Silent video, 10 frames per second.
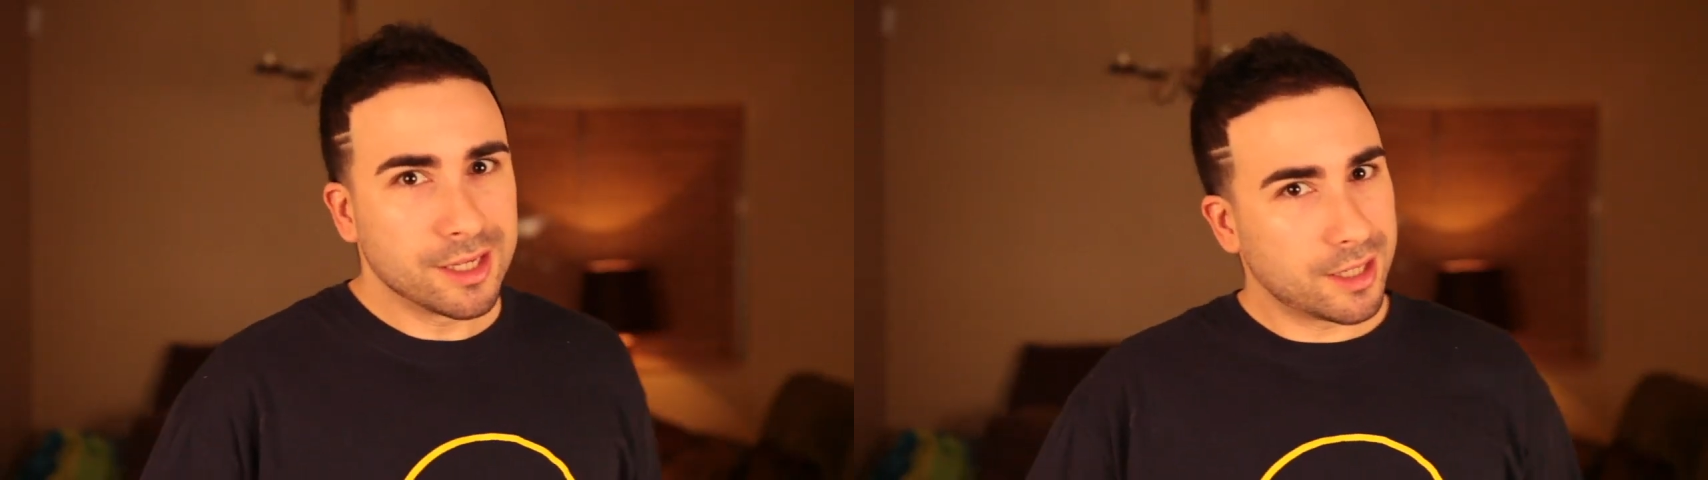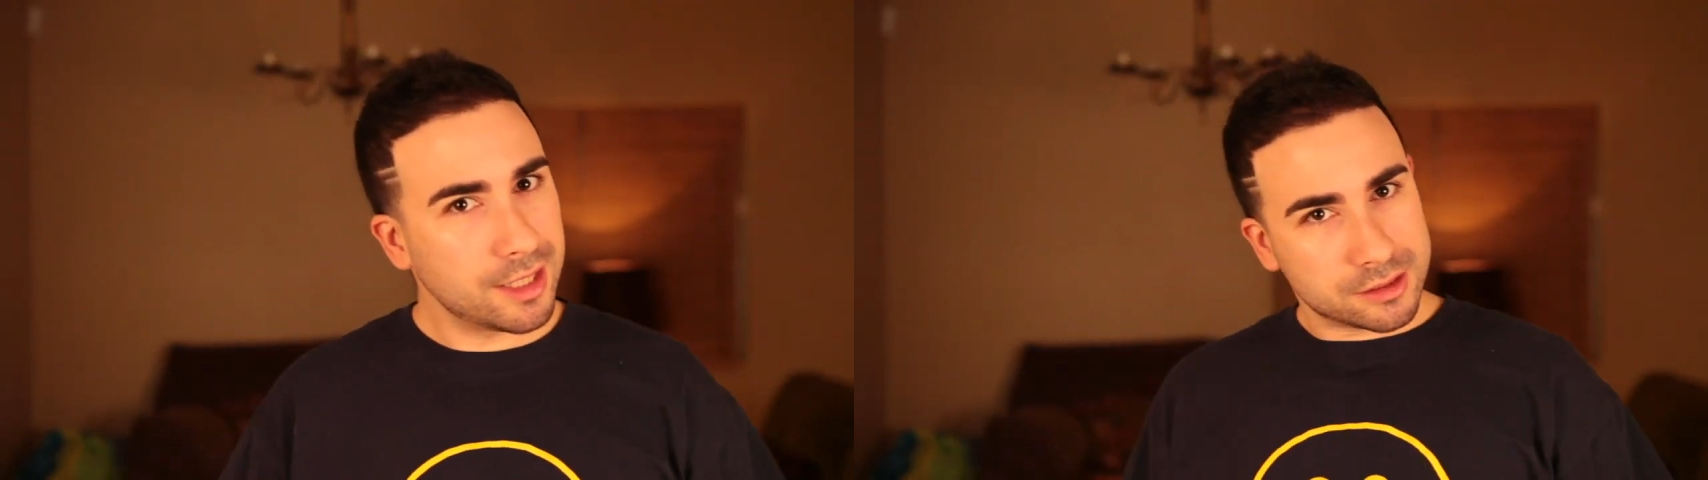
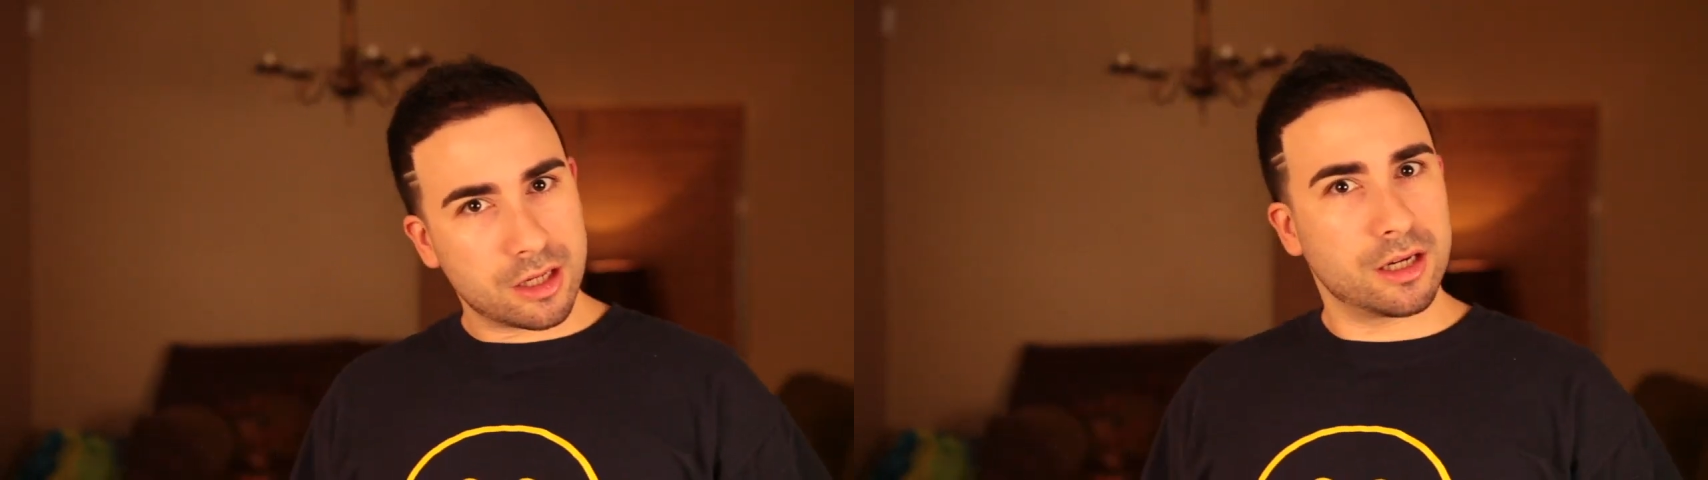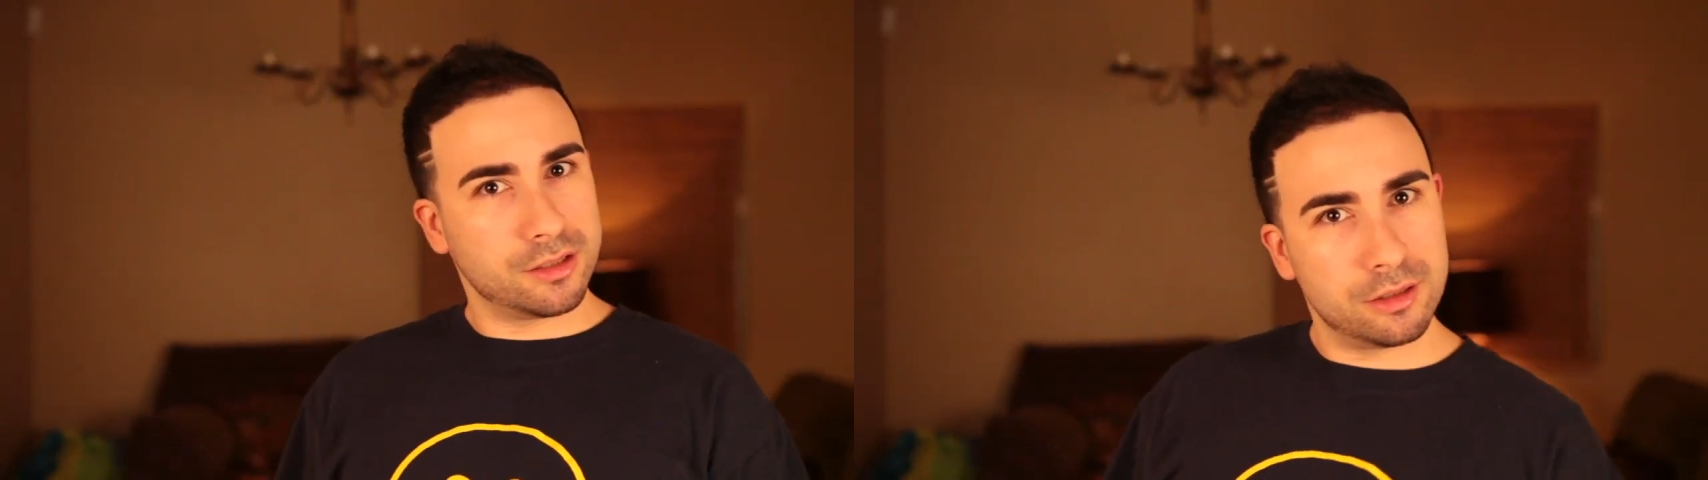They
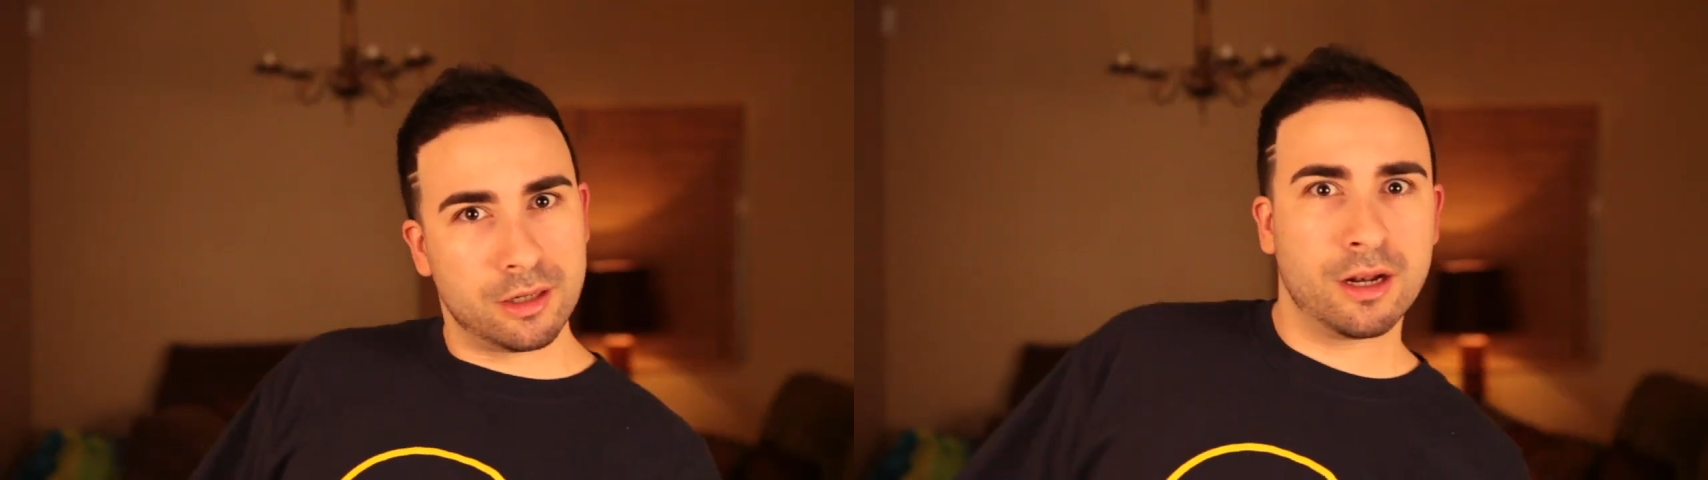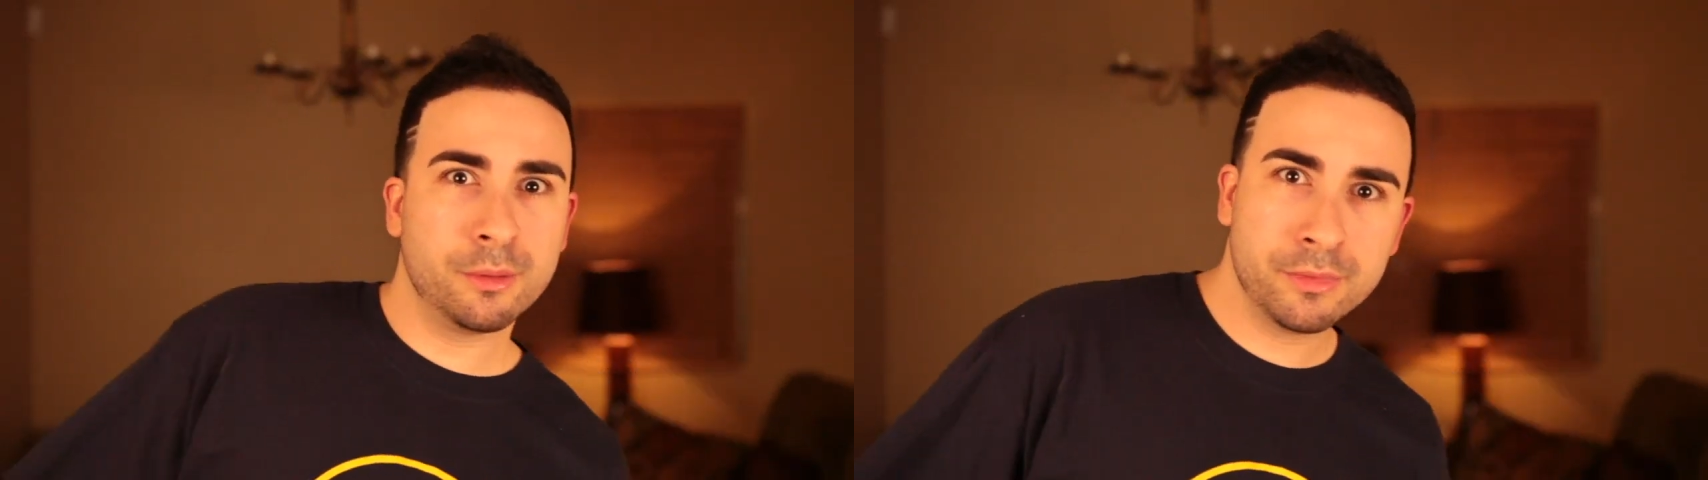start, you know
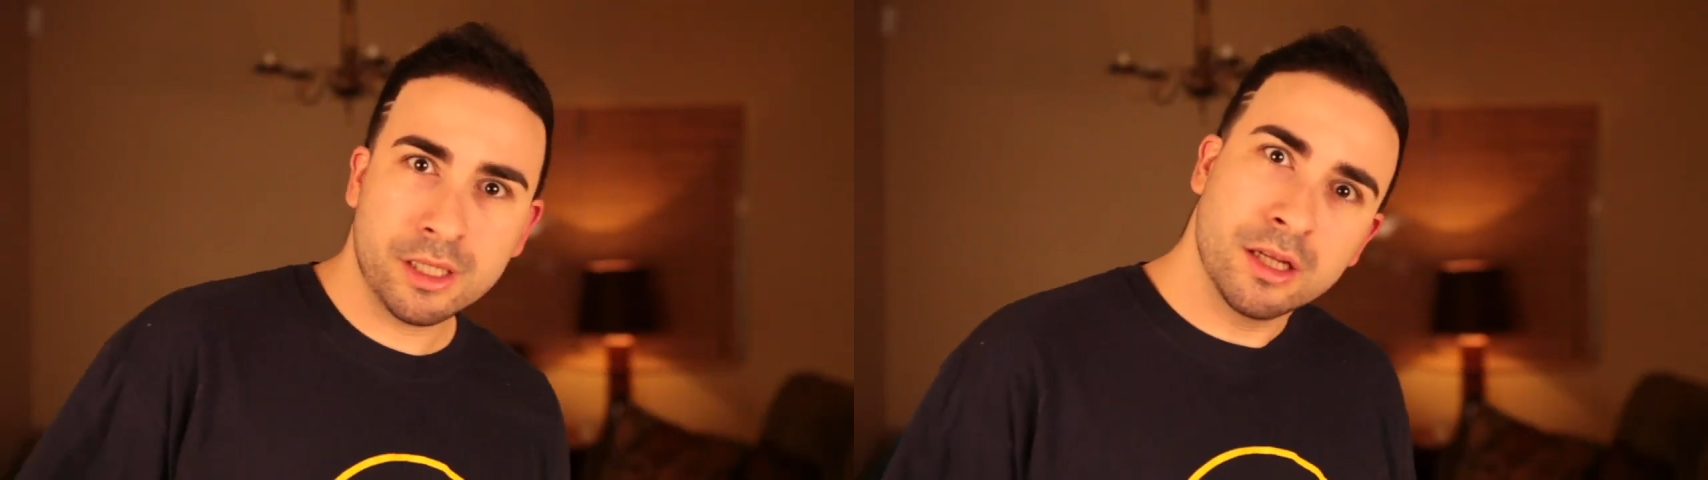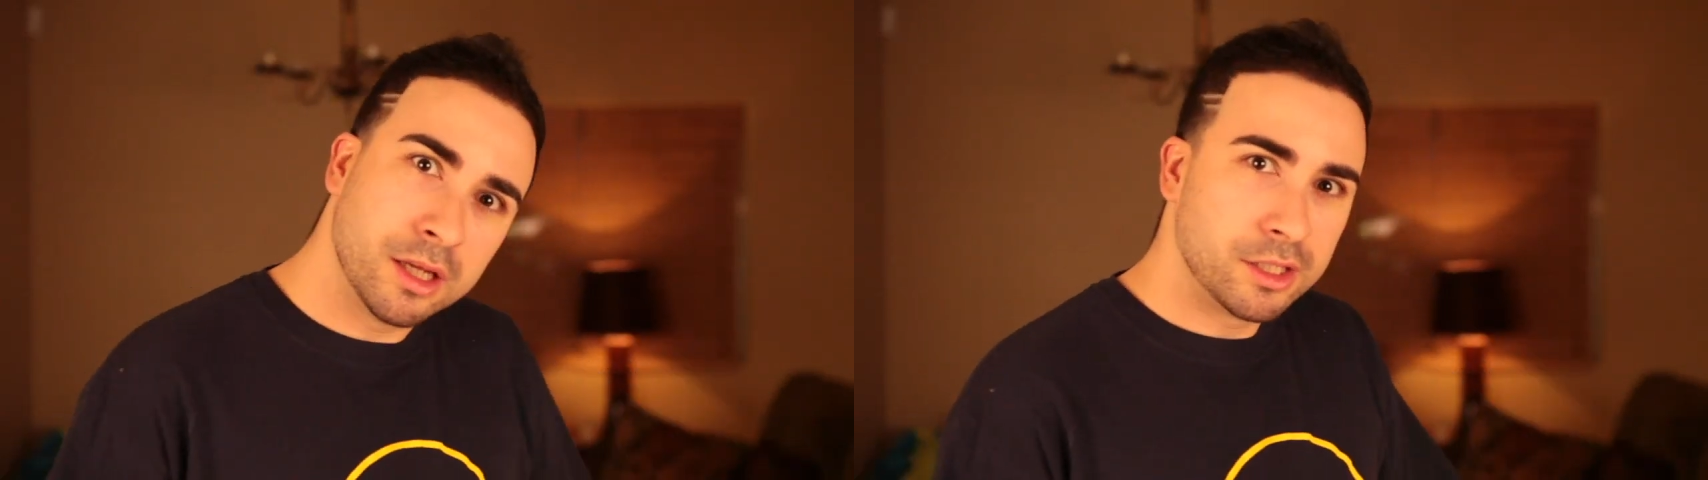what I
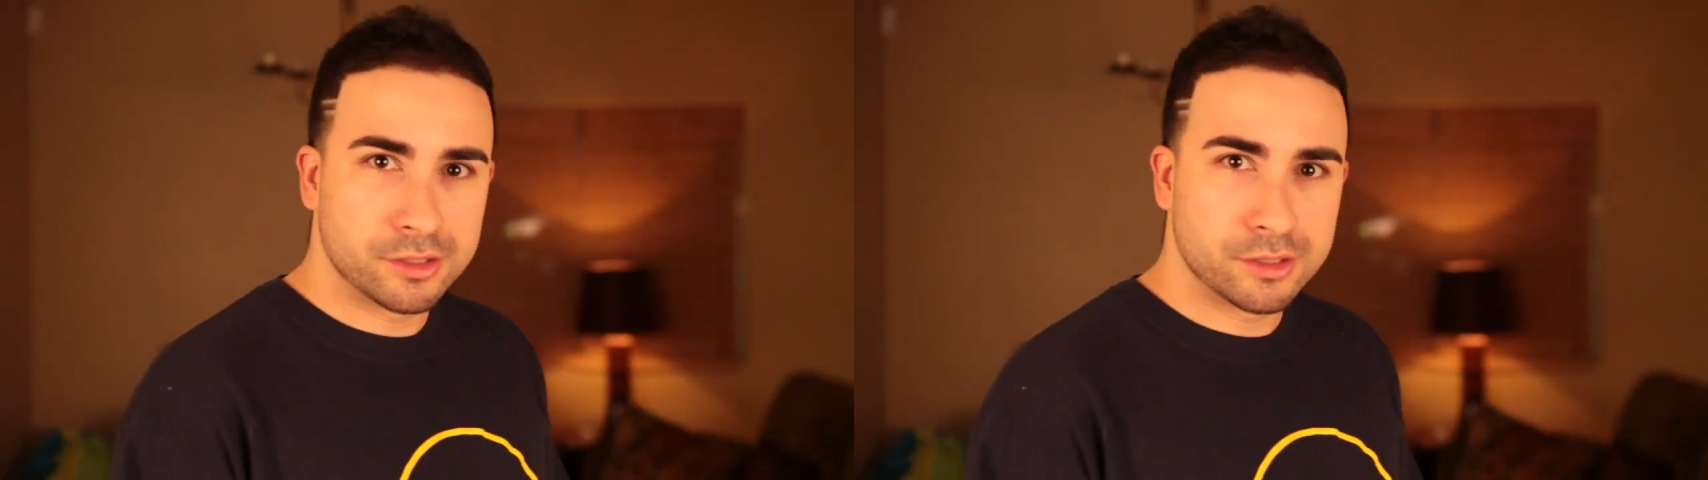mean,